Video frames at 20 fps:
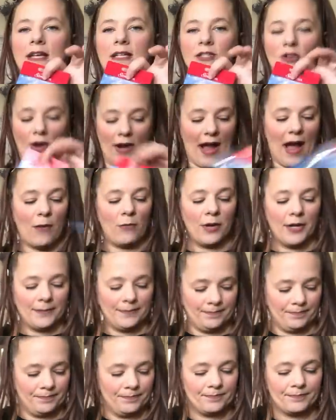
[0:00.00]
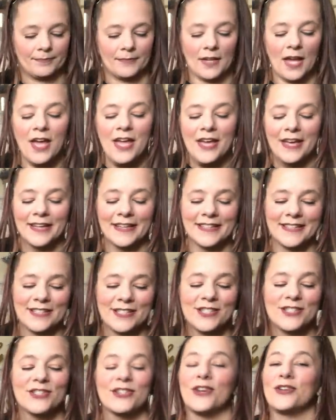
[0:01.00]
So I got one.
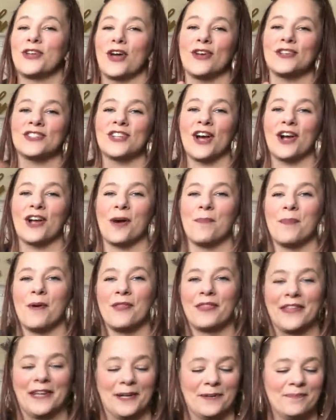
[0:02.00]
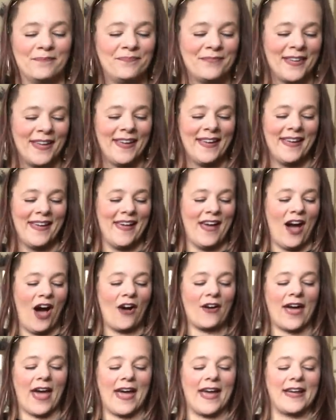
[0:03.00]
So y'all stock up on them.
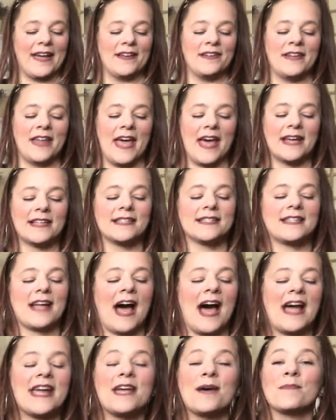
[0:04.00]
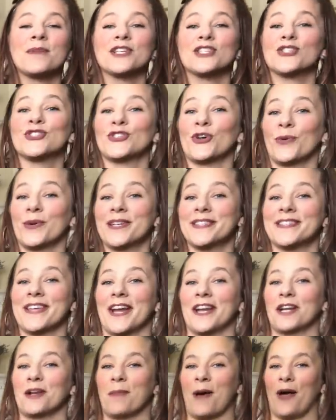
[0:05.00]
Okay, next, I am so
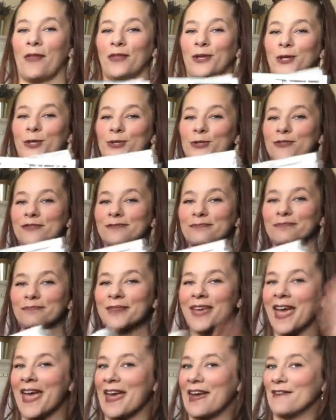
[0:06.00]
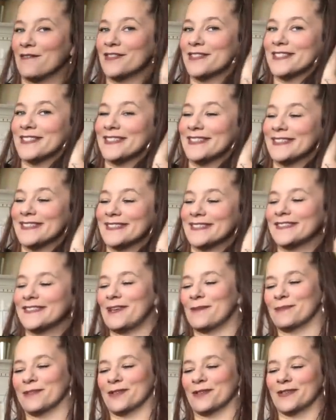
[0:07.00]
excited about these canvases.
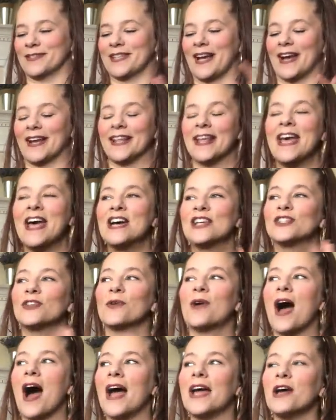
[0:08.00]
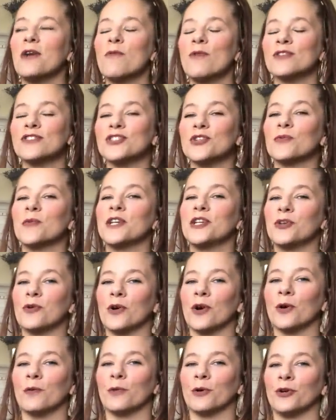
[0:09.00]
I'm so excited. So Kaya wants to
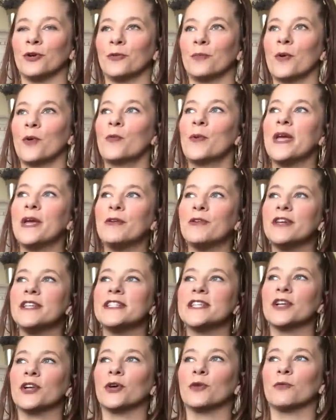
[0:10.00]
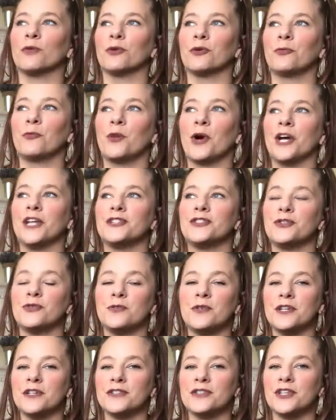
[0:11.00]
redo her room. We redid her room, 2
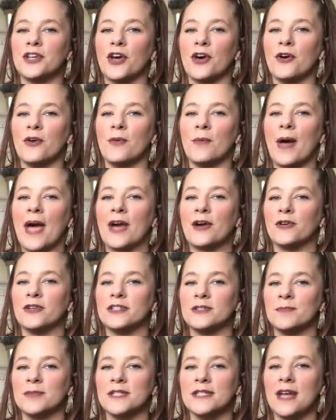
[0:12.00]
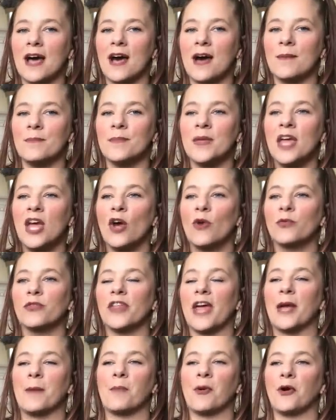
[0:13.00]
years ago at Christmas time
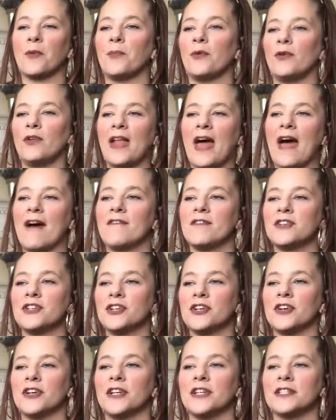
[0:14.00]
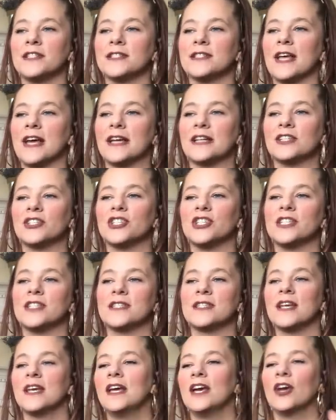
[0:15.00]
with like purple lavender, and it's like
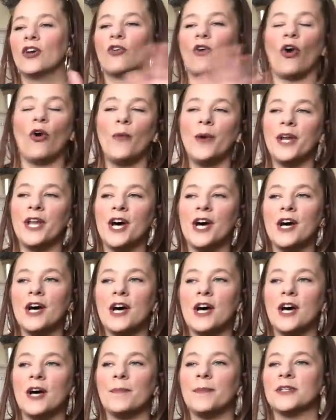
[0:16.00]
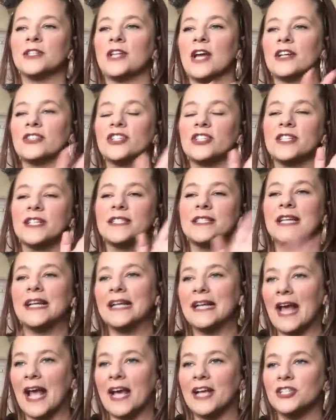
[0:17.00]
she's growing up and now she's a
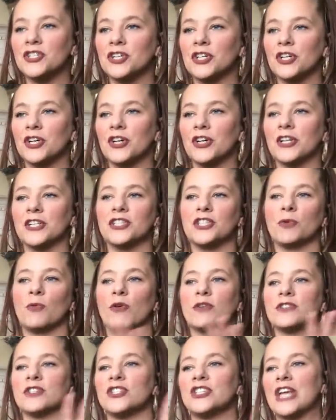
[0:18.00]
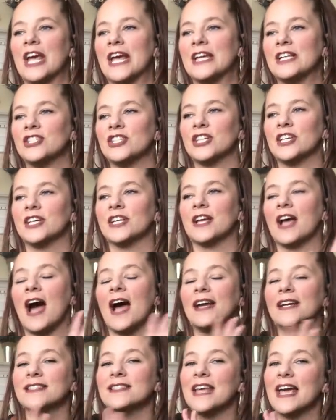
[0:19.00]
teenager and she wants to change it.
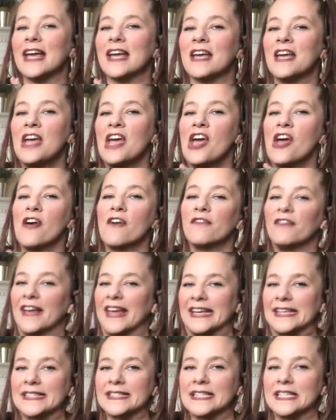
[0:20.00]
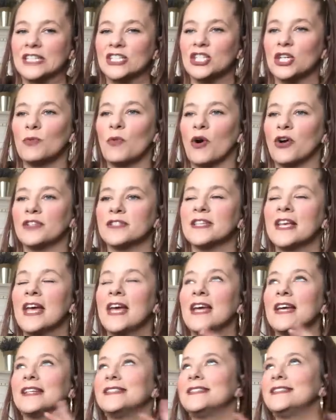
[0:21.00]
Kaya's like fancy. She wants
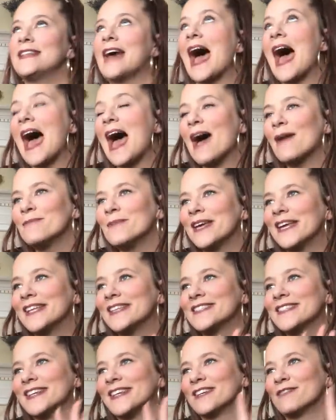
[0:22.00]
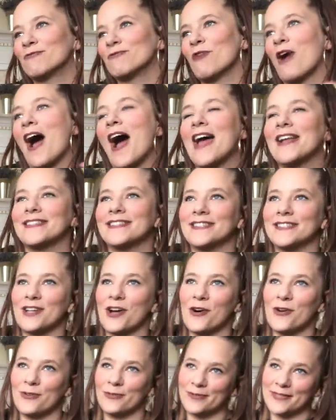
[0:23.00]
diamonds and
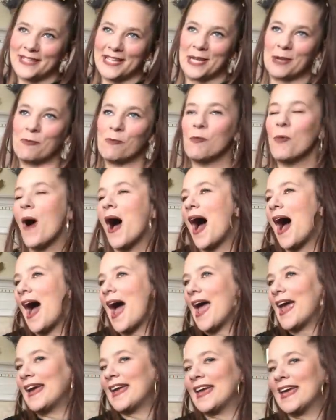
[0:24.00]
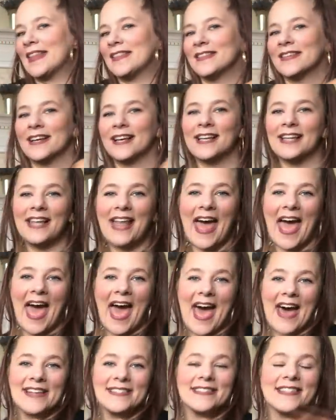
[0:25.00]
rhinestones and white and the
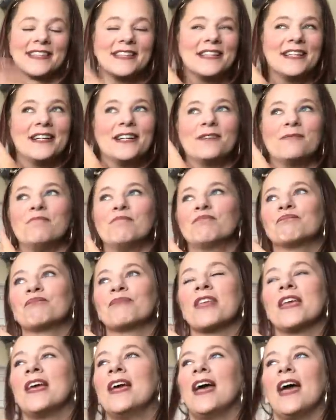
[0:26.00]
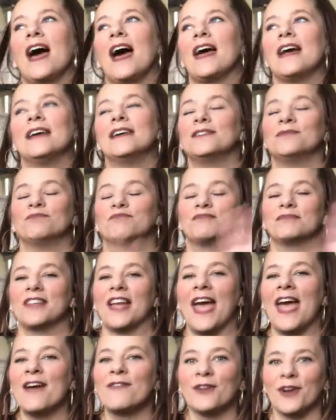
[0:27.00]
glass and the
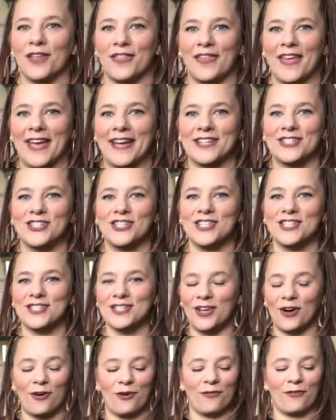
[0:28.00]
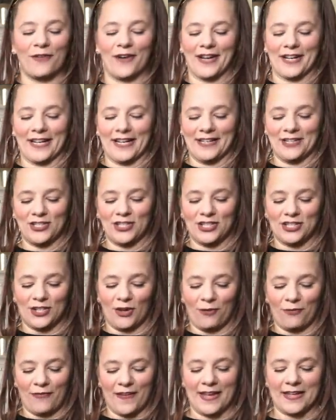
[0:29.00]
everything. She's so funny. She's
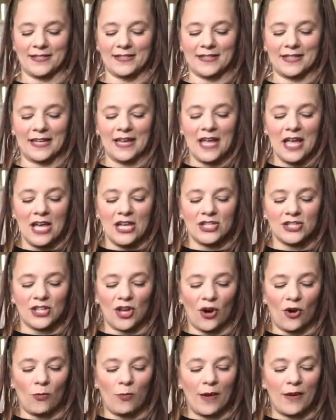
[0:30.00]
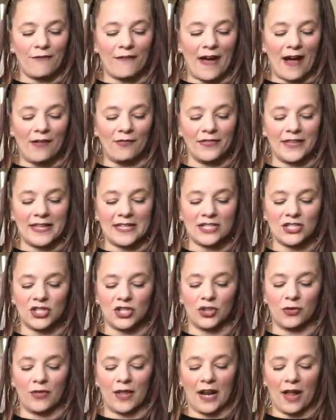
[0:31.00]
so fancy. So we found these
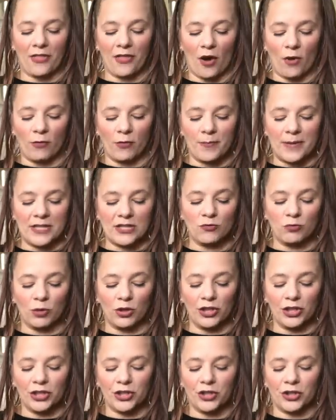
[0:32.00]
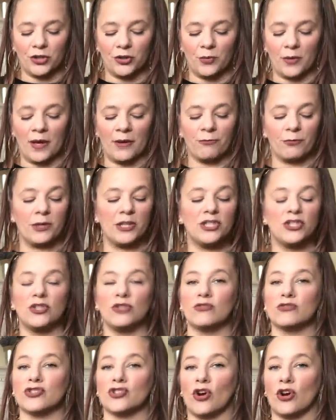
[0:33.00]
two that I thought would be really cute. If we
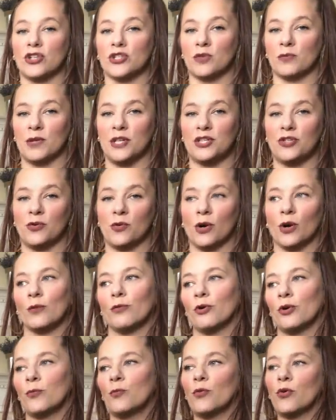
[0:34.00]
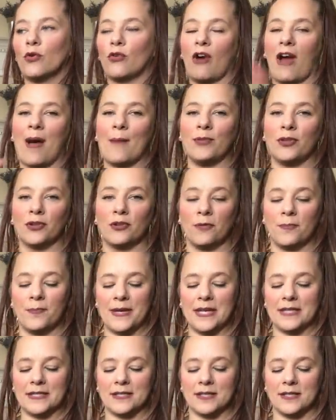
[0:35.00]
do start to redo her room, we'll grab little
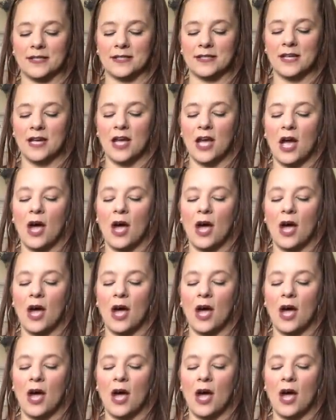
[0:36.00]
pieces.